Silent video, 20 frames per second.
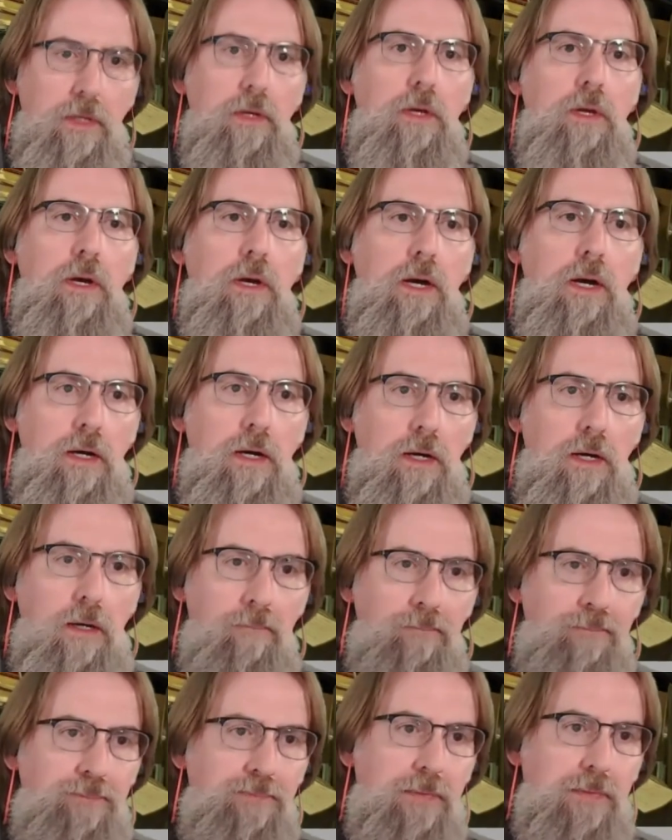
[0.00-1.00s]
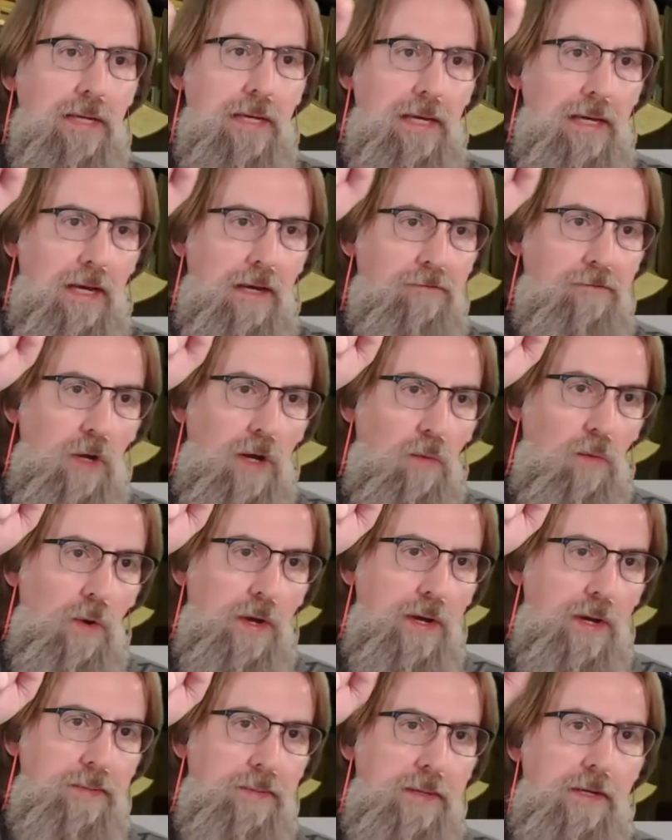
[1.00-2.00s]
I've got one
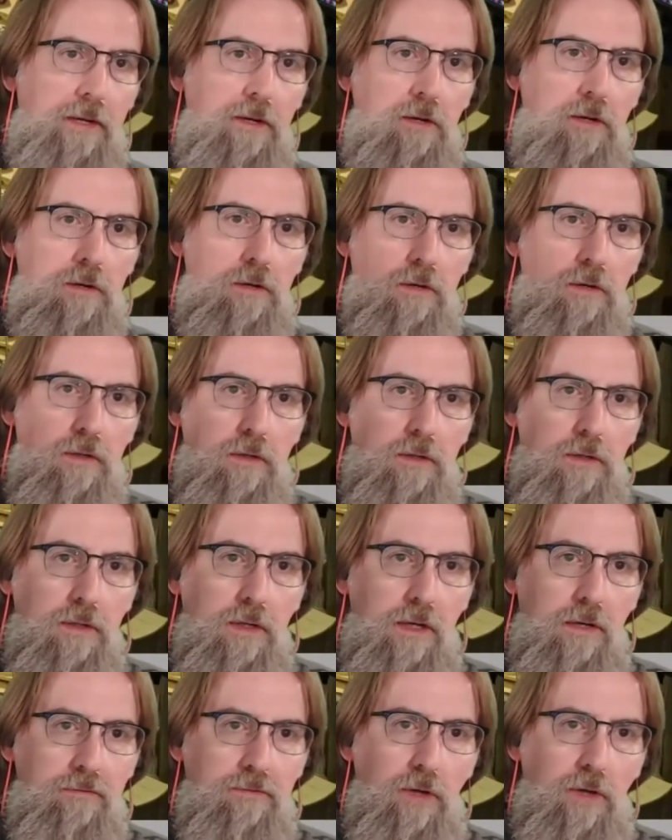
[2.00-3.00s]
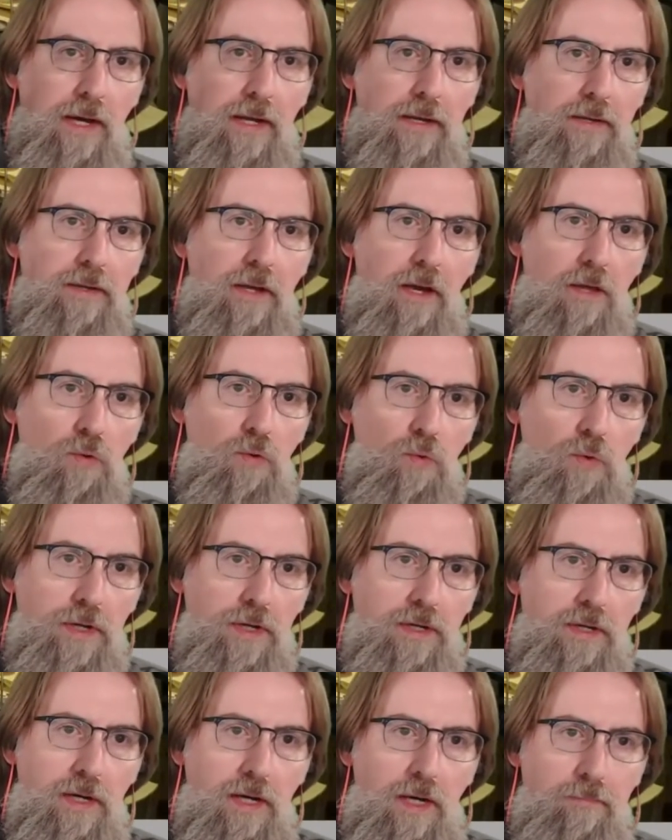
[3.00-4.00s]
up here. I've got another
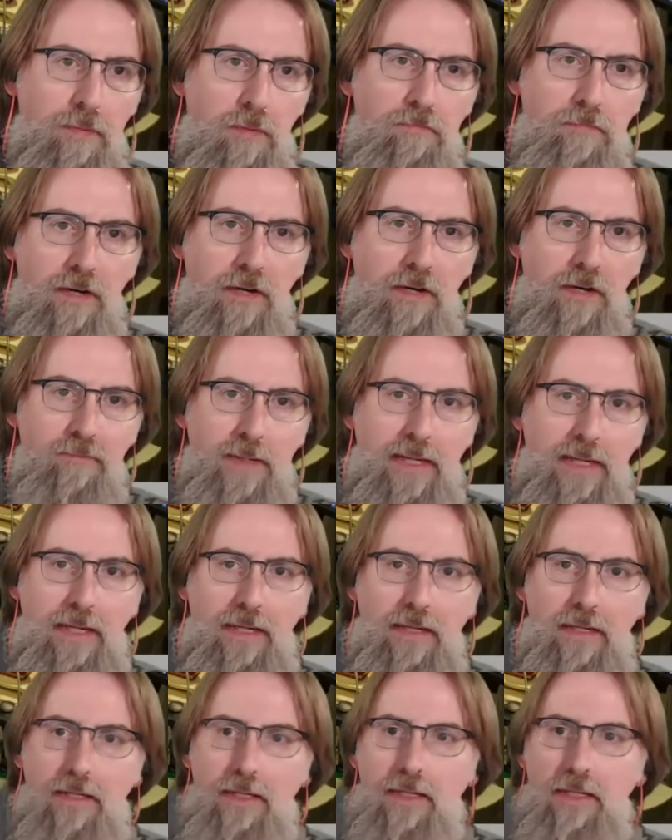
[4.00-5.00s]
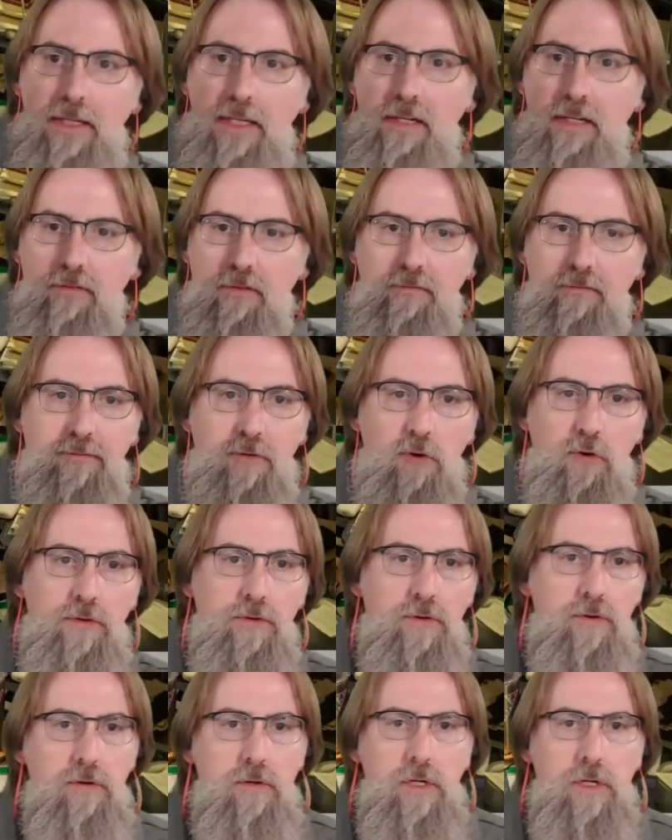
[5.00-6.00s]
one up above me, even
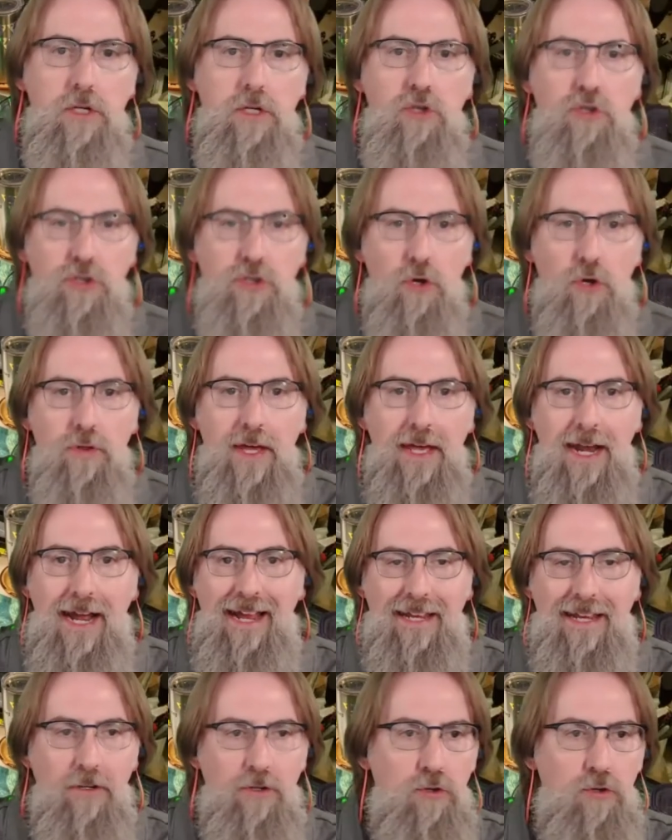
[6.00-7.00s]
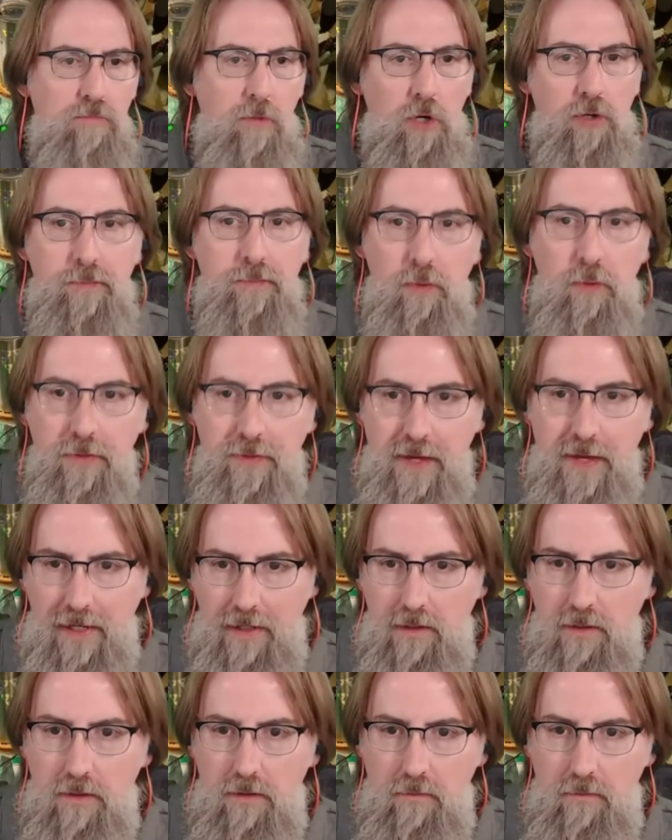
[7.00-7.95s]
further, so that I can do multiple things.